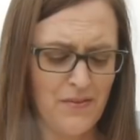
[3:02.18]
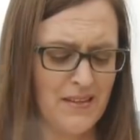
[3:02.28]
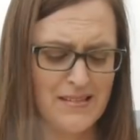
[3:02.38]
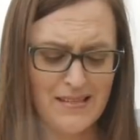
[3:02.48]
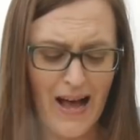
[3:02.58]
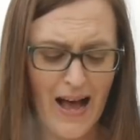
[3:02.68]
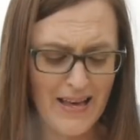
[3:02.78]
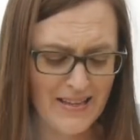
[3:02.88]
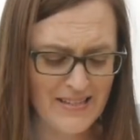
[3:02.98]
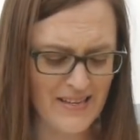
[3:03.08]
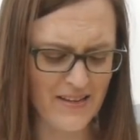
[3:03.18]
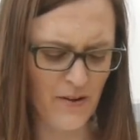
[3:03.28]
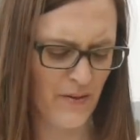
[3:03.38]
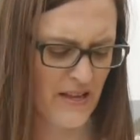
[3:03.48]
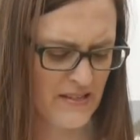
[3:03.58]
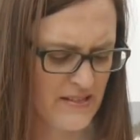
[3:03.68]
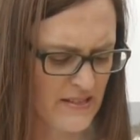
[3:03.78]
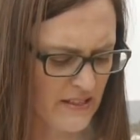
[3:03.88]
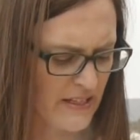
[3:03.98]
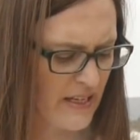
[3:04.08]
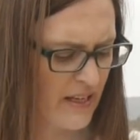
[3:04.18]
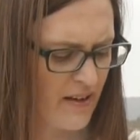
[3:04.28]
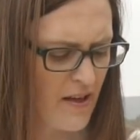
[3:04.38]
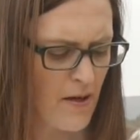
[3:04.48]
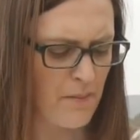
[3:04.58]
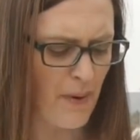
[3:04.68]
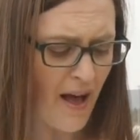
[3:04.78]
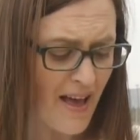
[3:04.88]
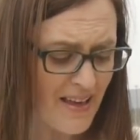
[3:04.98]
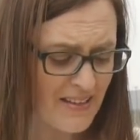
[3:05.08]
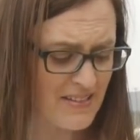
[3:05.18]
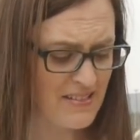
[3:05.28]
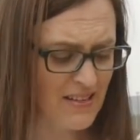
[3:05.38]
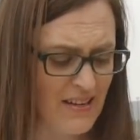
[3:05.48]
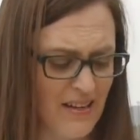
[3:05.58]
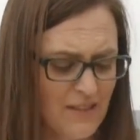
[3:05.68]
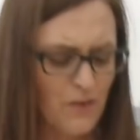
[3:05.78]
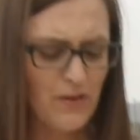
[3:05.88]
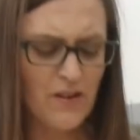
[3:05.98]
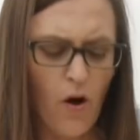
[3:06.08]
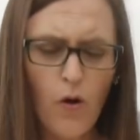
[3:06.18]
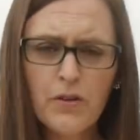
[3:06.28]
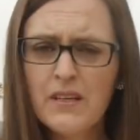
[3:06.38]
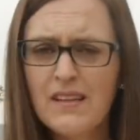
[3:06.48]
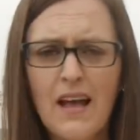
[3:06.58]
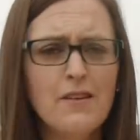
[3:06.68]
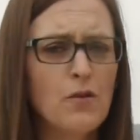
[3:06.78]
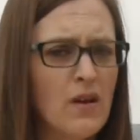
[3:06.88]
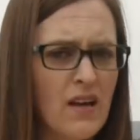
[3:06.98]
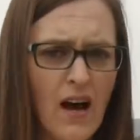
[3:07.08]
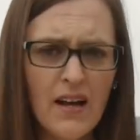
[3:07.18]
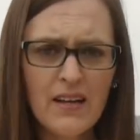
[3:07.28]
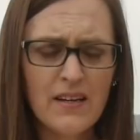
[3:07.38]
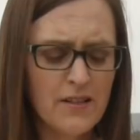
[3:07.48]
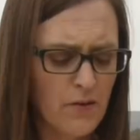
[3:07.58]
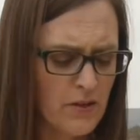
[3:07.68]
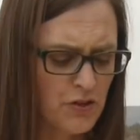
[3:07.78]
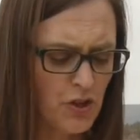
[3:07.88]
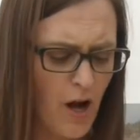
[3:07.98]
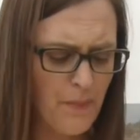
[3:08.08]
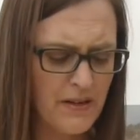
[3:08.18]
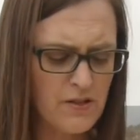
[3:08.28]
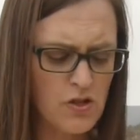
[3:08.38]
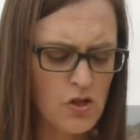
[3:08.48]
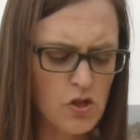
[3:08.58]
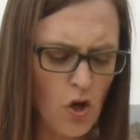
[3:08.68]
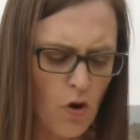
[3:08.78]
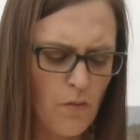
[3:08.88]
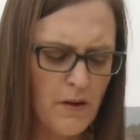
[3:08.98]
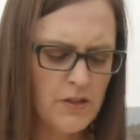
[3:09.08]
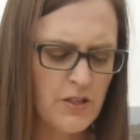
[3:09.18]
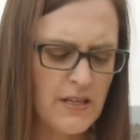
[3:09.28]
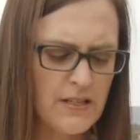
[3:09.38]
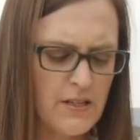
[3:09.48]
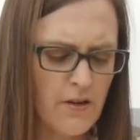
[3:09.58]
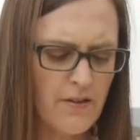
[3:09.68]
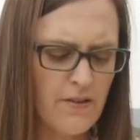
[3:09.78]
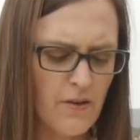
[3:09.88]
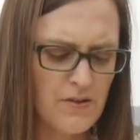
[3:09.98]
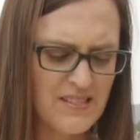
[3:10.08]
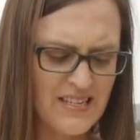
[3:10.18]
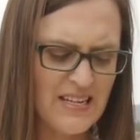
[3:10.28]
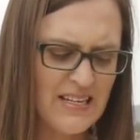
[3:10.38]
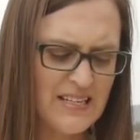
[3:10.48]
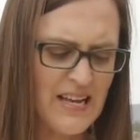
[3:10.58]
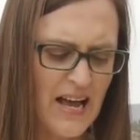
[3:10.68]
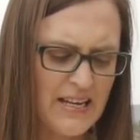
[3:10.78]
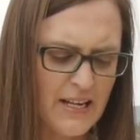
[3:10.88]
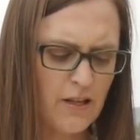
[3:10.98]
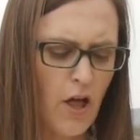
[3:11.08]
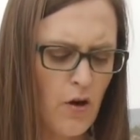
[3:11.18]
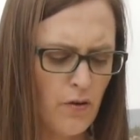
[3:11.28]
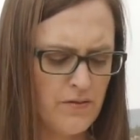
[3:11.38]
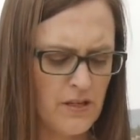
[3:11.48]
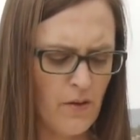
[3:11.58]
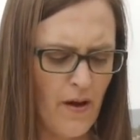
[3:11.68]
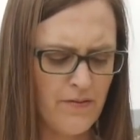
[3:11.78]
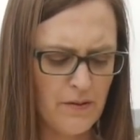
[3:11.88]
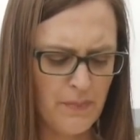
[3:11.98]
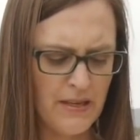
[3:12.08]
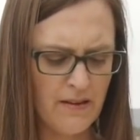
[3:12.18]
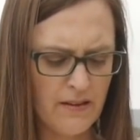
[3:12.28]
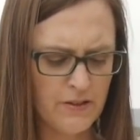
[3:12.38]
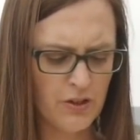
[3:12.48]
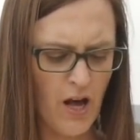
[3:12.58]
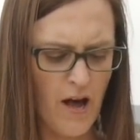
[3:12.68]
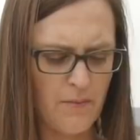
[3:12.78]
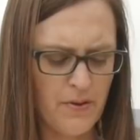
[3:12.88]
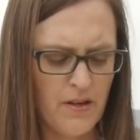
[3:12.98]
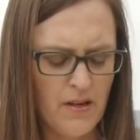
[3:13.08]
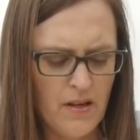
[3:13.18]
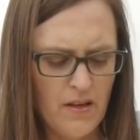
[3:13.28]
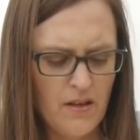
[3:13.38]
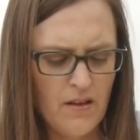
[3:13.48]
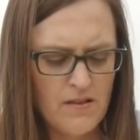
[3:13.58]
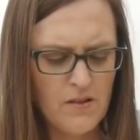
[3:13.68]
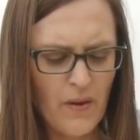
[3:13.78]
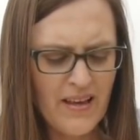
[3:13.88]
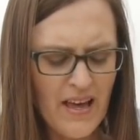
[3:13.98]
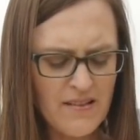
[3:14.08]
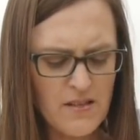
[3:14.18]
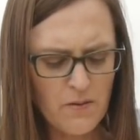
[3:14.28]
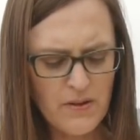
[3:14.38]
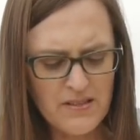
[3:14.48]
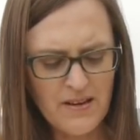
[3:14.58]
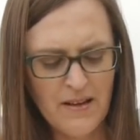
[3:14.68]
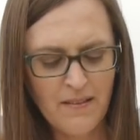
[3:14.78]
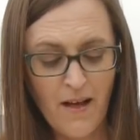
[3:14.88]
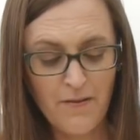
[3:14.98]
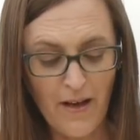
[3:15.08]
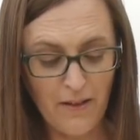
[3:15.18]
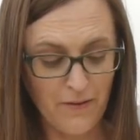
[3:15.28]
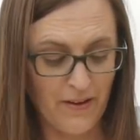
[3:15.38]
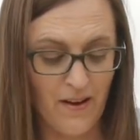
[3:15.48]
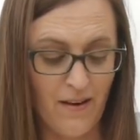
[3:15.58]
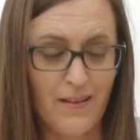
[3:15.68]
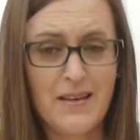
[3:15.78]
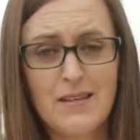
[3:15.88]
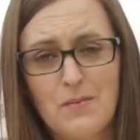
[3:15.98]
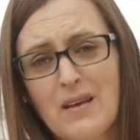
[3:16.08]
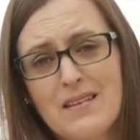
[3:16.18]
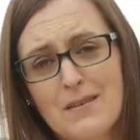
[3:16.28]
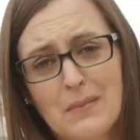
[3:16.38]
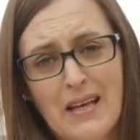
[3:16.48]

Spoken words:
the size. I know that's silly, but you can hold it and you can cut it and you can chop it. It's so much easier than those teeny tiny cloves that you have to peel and chop. So I guess the reason I love elephant garlic is because I'm